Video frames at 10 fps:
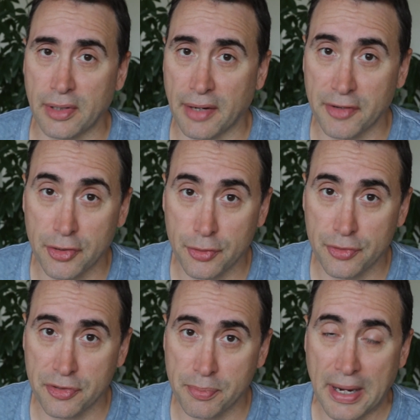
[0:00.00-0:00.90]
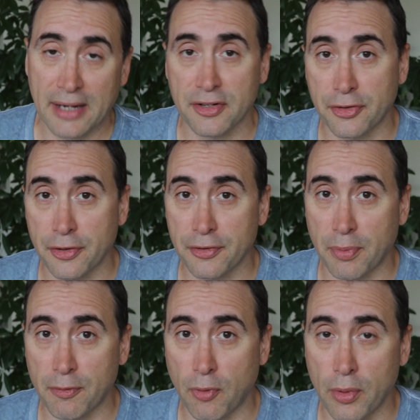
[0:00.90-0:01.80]
can have a huge impact in terms of
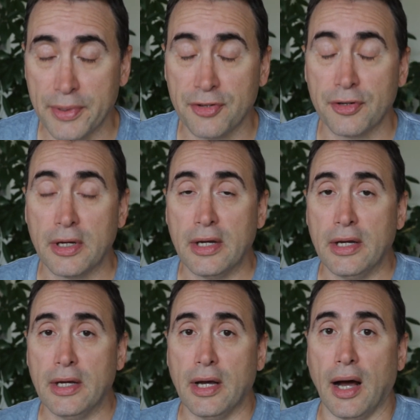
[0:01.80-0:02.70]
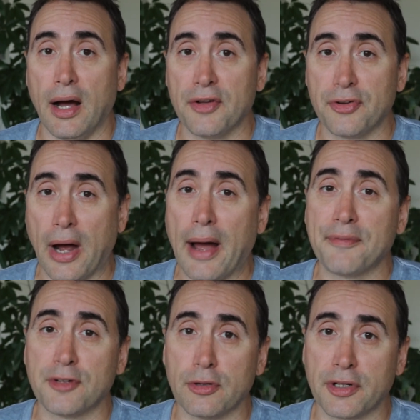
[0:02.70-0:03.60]
performance. So I
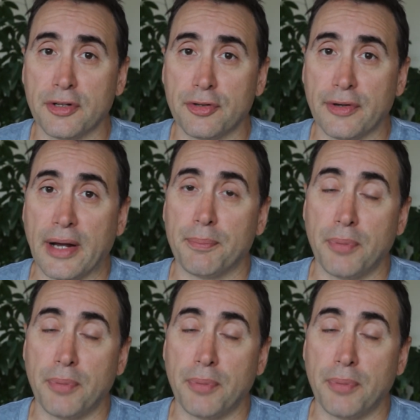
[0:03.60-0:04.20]
have to look into that.